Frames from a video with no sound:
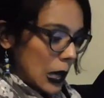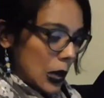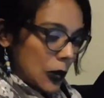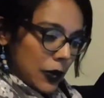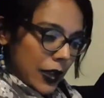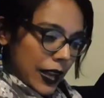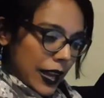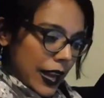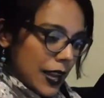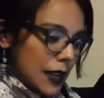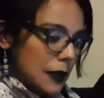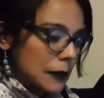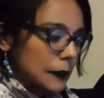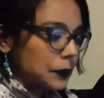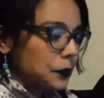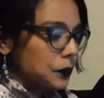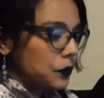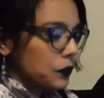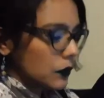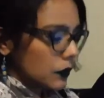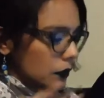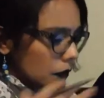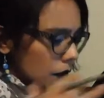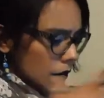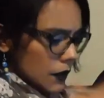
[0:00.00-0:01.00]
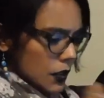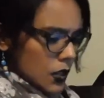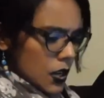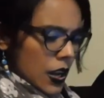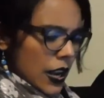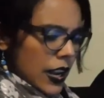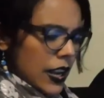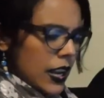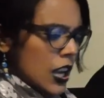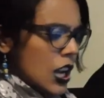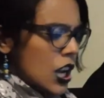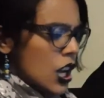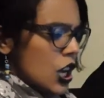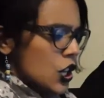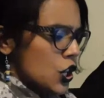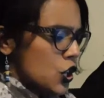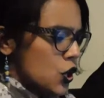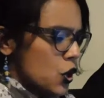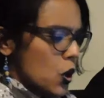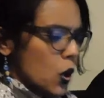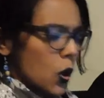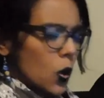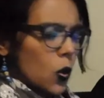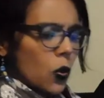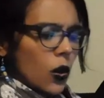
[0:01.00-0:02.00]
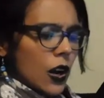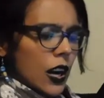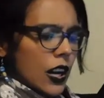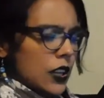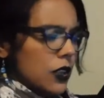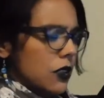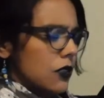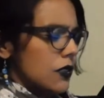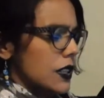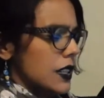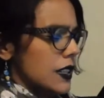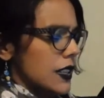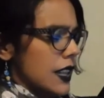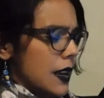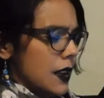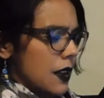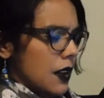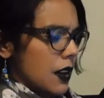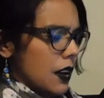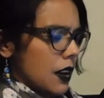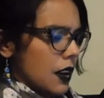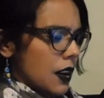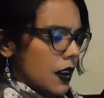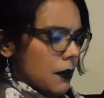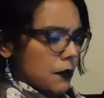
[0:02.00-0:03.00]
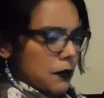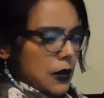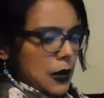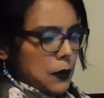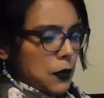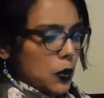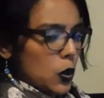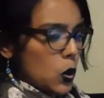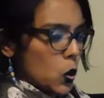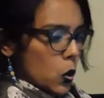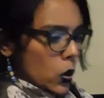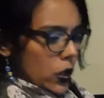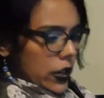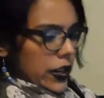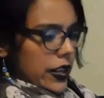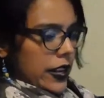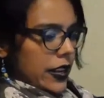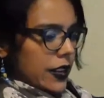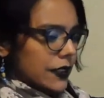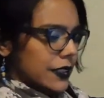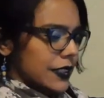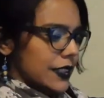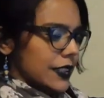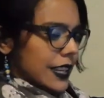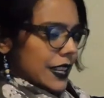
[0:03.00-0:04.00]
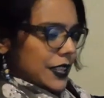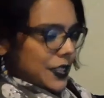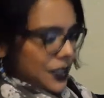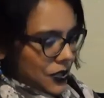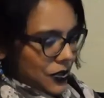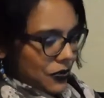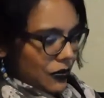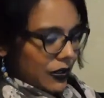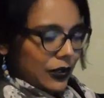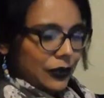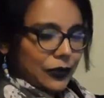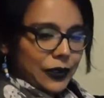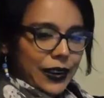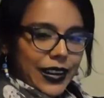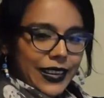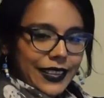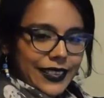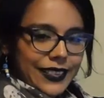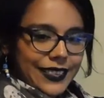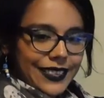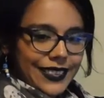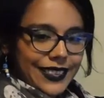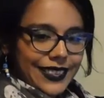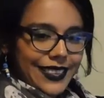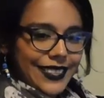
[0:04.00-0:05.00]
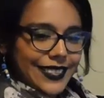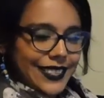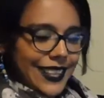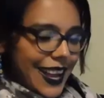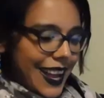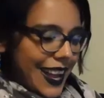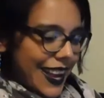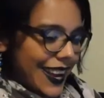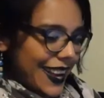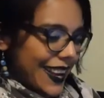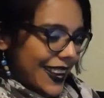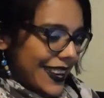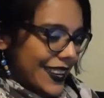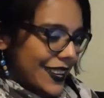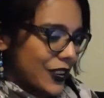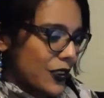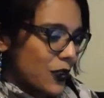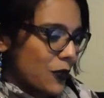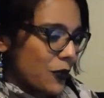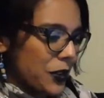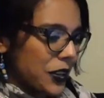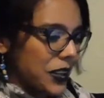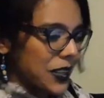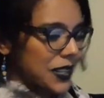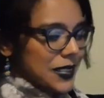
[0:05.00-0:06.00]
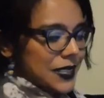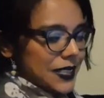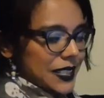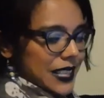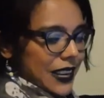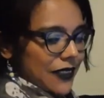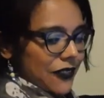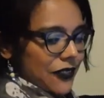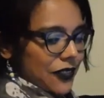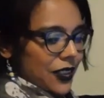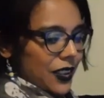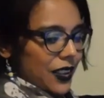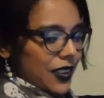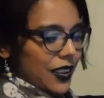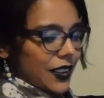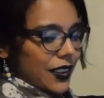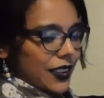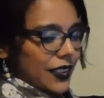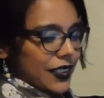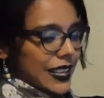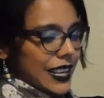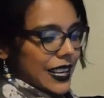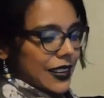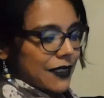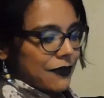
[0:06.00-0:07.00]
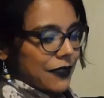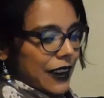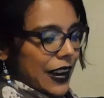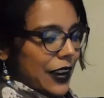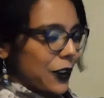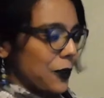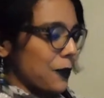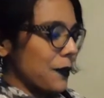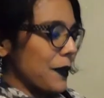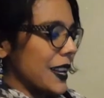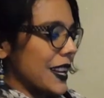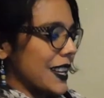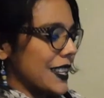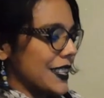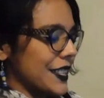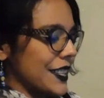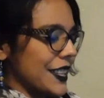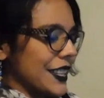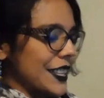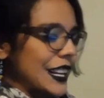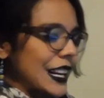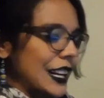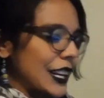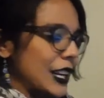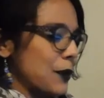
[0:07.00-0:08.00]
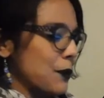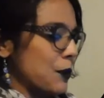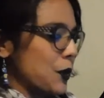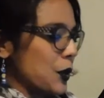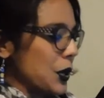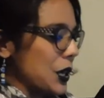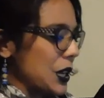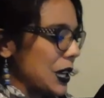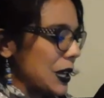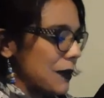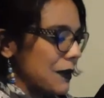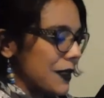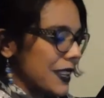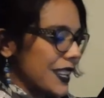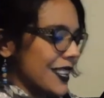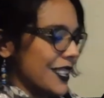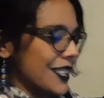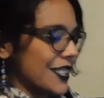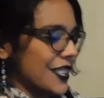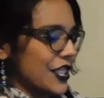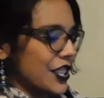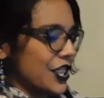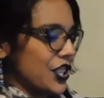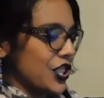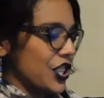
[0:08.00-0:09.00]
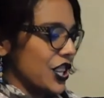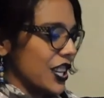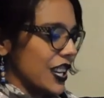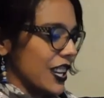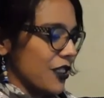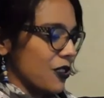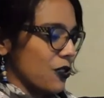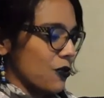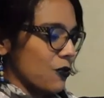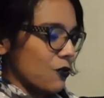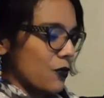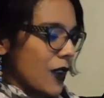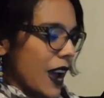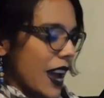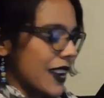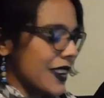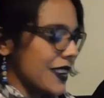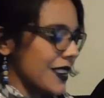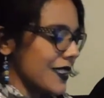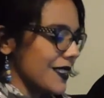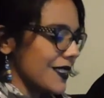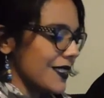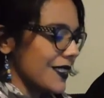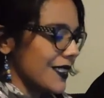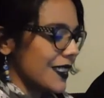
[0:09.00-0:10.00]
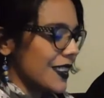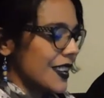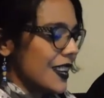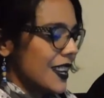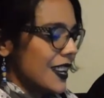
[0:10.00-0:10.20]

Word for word: Okay? Hey, you go on, you see that um, people who aren't ill decide to do it, right? Because, hey, you know, we're going to save the, the environment, the young and bohemians, the chic and the radical,